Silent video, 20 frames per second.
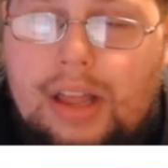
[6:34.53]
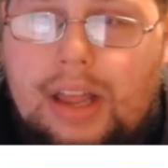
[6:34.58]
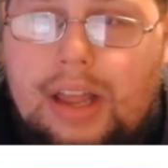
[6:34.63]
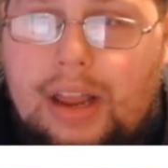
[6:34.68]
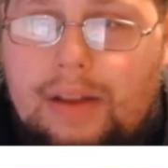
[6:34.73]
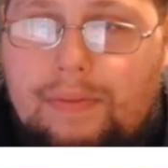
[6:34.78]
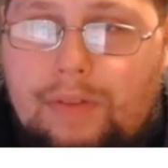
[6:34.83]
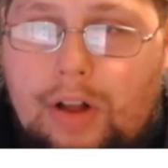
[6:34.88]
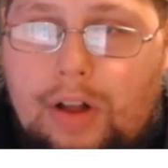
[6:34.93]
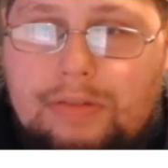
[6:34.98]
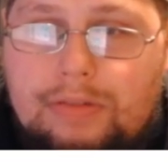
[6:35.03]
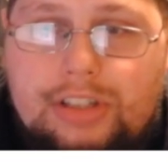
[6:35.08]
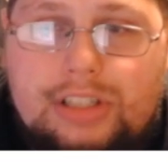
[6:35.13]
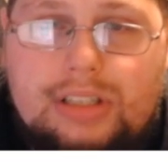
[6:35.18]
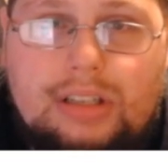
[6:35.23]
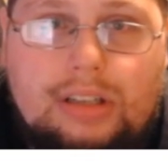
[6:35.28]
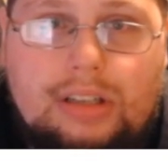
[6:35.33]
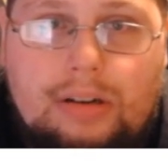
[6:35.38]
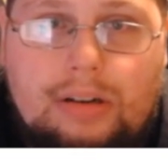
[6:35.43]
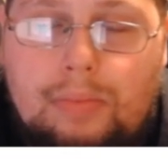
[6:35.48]
involved just a
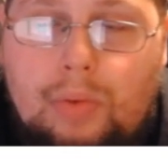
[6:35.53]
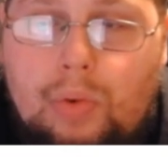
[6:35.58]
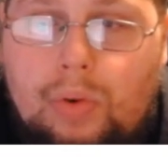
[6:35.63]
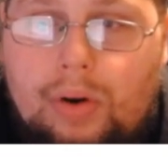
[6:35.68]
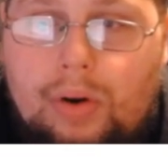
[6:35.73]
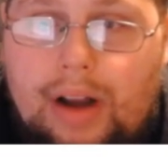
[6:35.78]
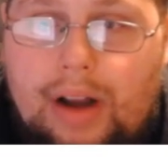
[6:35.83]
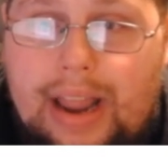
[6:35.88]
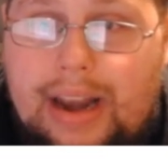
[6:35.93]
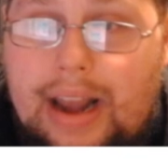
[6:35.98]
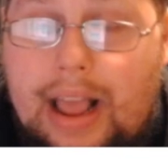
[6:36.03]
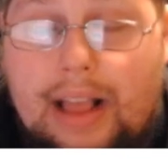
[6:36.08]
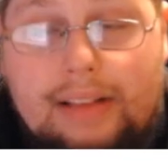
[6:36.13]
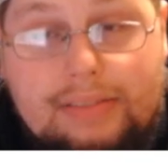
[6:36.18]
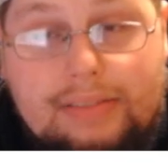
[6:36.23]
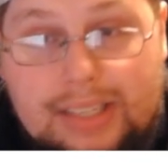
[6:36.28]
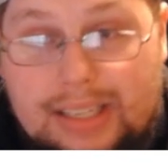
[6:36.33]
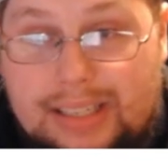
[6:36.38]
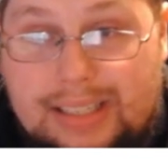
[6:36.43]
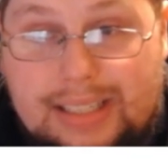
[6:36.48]
little more and have
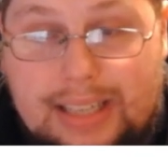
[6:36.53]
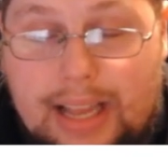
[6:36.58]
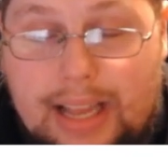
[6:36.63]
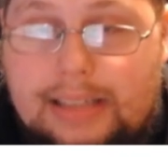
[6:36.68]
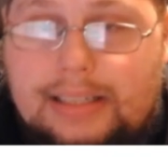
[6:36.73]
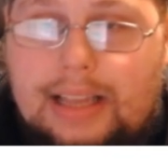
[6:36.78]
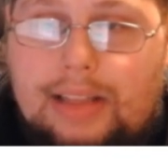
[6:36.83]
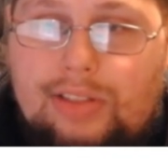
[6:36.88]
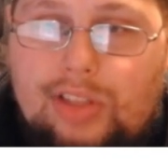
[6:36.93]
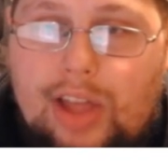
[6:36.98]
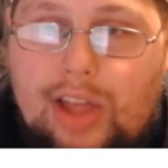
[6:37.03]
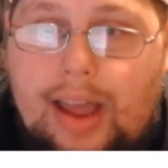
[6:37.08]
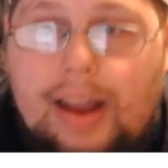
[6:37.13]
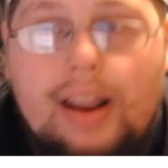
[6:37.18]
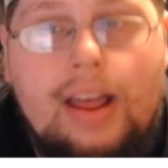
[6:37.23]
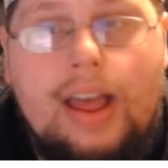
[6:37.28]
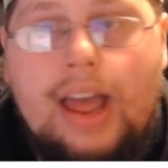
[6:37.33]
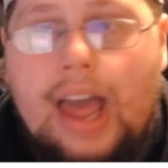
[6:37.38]
success at that.